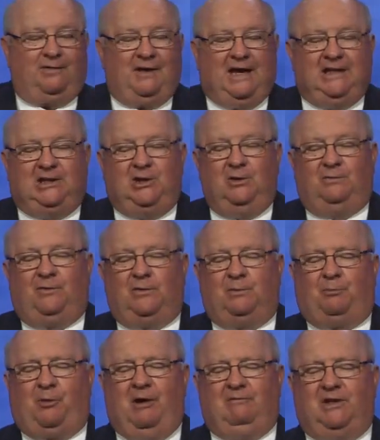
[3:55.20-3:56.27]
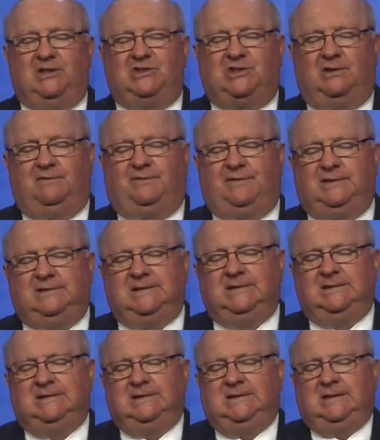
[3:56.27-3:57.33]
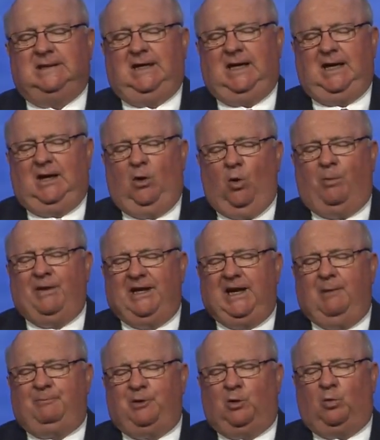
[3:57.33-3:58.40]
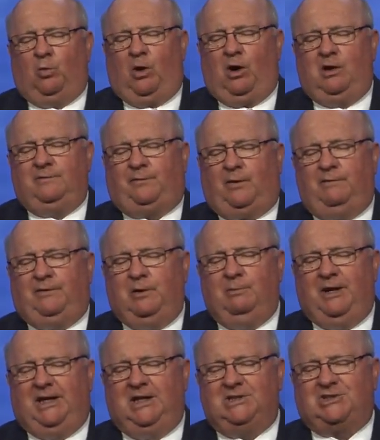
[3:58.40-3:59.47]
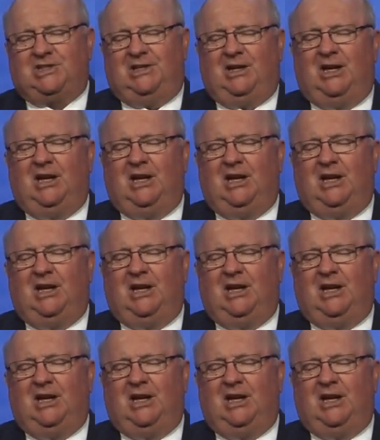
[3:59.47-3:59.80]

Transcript: thank you for the privilege of opening up your word for a few minutes and